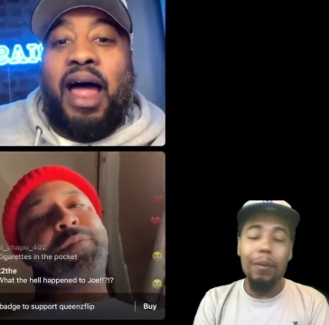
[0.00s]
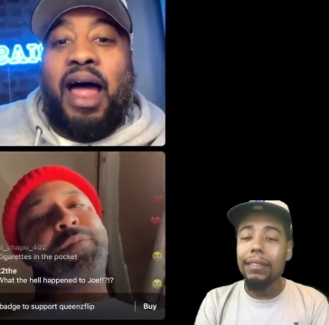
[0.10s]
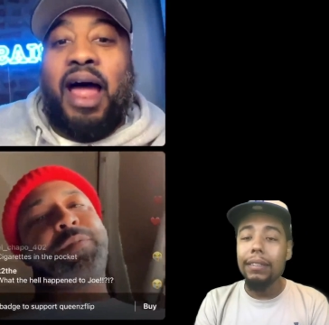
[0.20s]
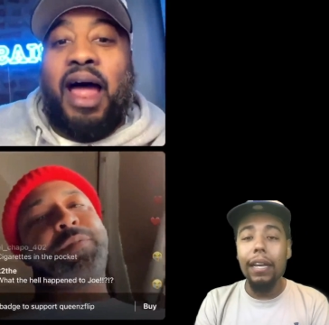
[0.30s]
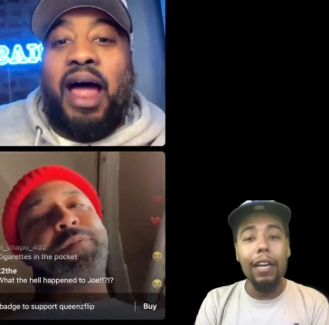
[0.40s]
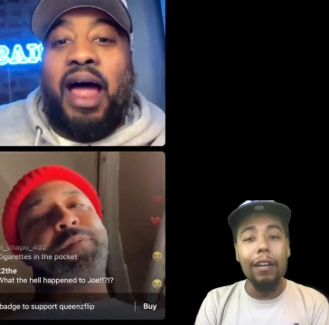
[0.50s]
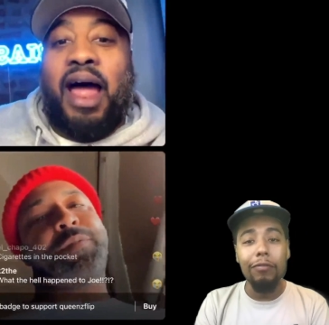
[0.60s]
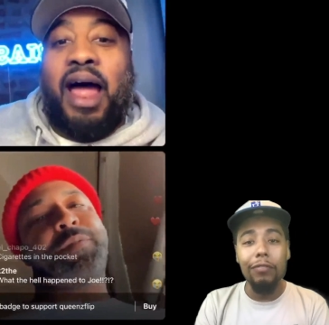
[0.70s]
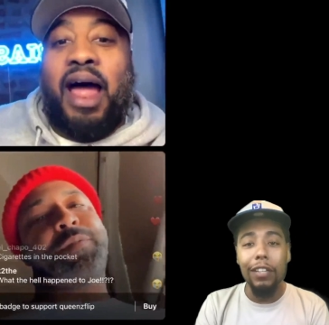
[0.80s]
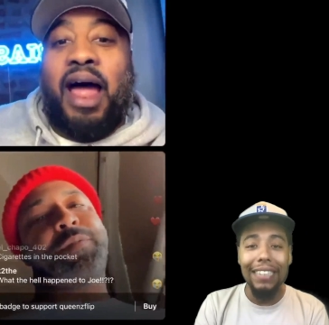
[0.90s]
Speaker 1: I'm like, damn,
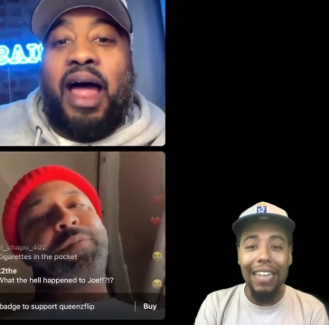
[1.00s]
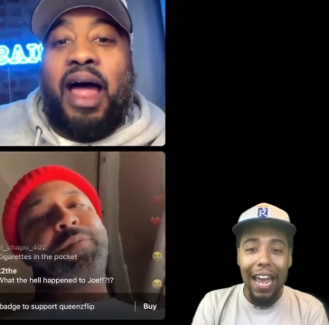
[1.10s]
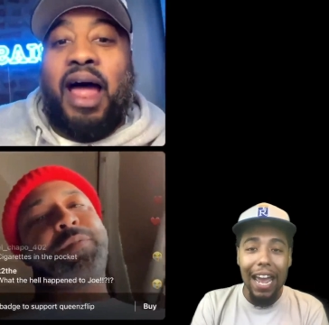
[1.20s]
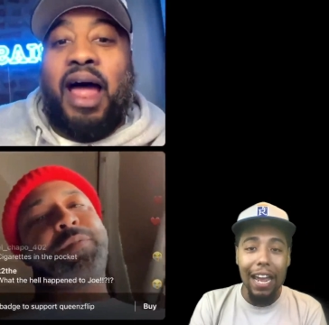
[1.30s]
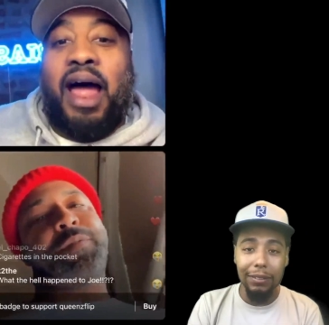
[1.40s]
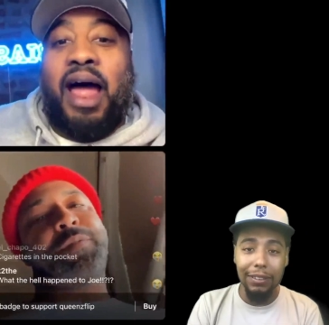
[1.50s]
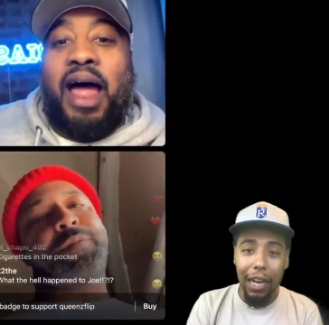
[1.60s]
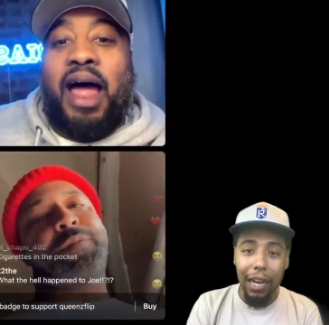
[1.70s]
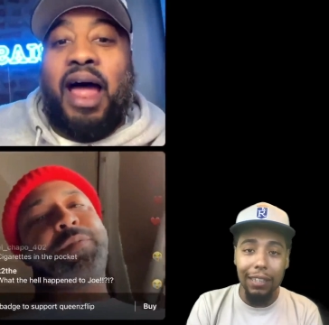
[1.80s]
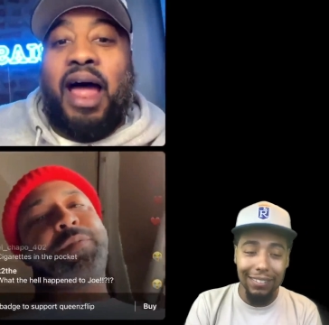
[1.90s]
Flip. Damn,
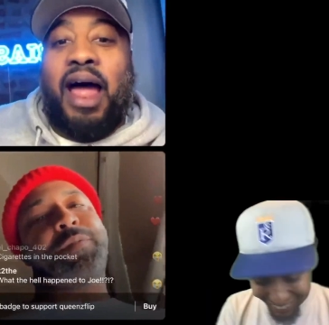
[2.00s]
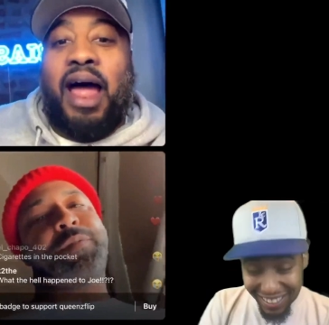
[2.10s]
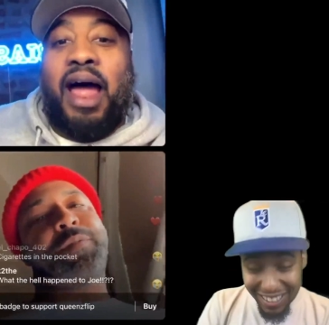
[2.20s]
son.